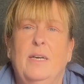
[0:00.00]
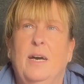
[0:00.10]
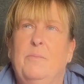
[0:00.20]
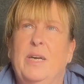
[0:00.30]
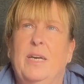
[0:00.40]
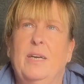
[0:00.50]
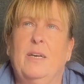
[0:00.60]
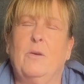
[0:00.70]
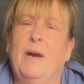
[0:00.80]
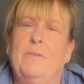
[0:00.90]
and we can
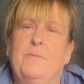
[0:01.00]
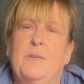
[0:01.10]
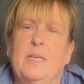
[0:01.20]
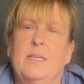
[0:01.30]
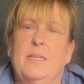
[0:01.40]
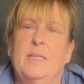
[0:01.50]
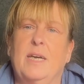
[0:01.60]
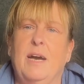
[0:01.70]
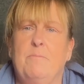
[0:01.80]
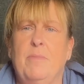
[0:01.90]
go out for days in the
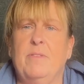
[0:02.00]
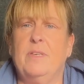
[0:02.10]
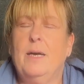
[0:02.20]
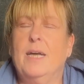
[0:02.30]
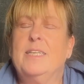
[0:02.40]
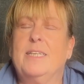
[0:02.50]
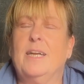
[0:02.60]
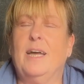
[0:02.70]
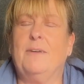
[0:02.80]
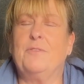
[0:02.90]
camper and
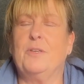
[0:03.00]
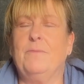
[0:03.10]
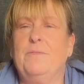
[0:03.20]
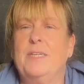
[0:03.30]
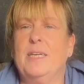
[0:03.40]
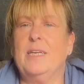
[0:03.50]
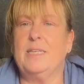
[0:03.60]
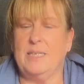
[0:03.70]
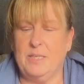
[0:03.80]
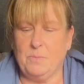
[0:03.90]
still have some
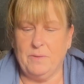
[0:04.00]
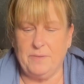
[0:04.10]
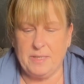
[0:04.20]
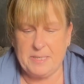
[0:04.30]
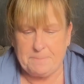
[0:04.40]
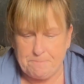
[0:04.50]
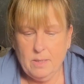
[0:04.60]
facilities with us.